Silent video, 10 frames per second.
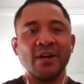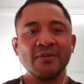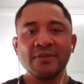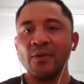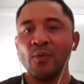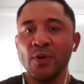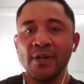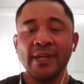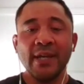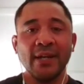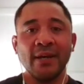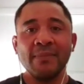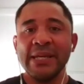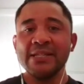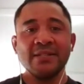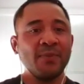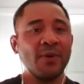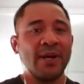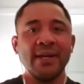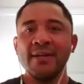I was going to work at Easy
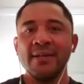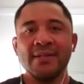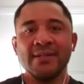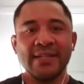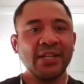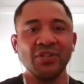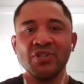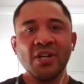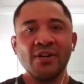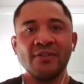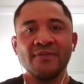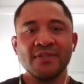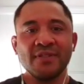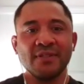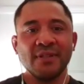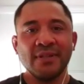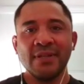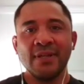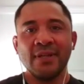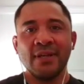Buy, stacking shelves,
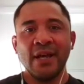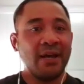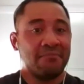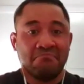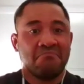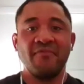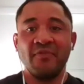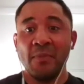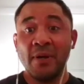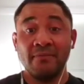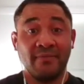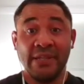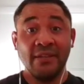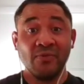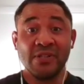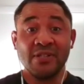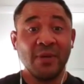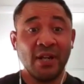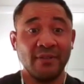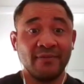for the rest of
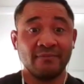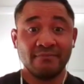my life.